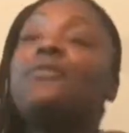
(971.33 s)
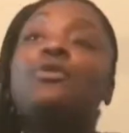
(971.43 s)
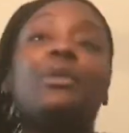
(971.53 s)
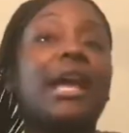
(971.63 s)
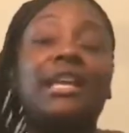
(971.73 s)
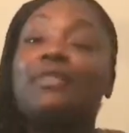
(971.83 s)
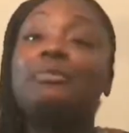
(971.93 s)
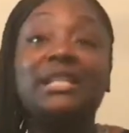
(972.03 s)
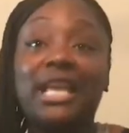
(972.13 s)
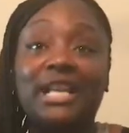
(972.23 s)
if you can't give
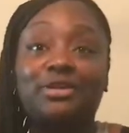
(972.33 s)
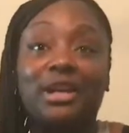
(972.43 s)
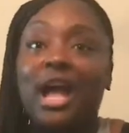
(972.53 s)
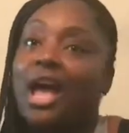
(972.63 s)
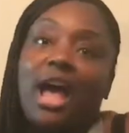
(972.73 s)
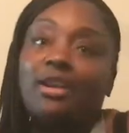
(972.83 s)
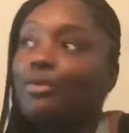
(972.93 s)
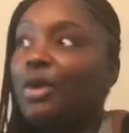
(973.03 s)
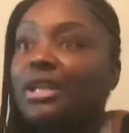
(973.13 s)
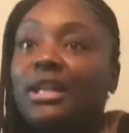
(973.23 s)
me tantric, I
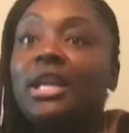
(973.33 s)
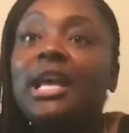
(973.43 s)
don't want it.